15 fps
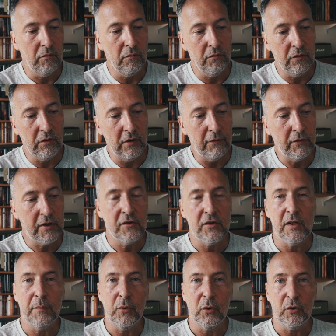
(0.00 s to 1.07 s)
deviancy
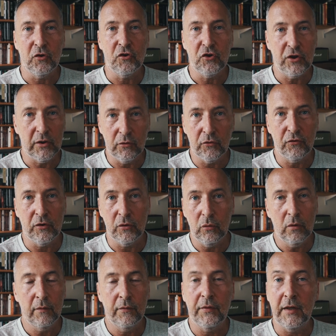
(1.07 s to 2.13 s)
upon your children.
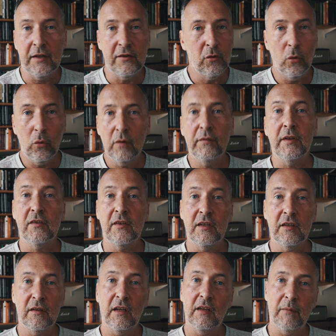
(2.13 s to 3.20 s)
All of this, all of this
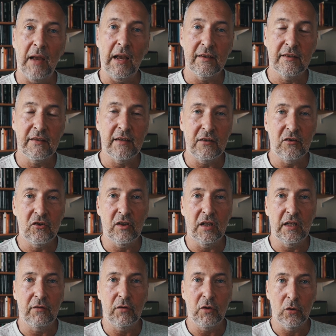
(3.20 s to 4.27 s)
is is
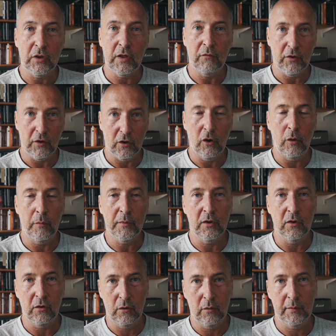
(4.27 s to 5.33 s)
essentially, if you're looking for the common
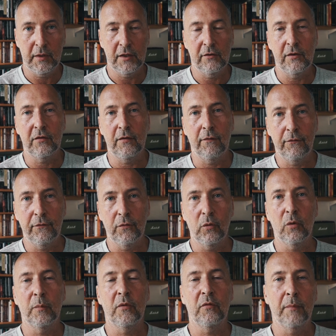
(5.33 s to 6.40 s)
denominator, it's a
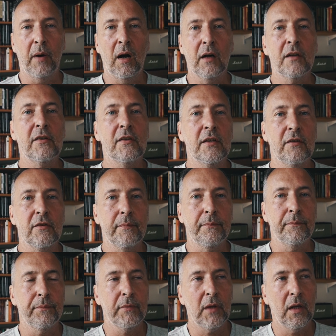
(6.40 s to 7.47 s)
form of Marxism.
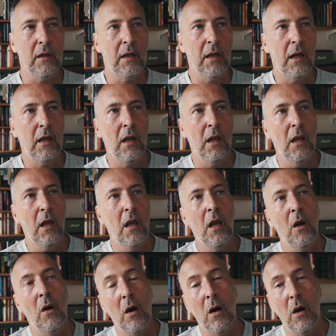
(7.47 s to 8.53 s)
Okay,
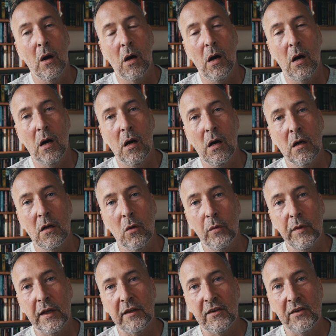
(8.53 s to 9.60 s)
all
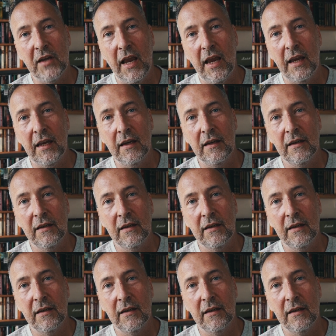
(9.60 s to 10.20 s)
that to say,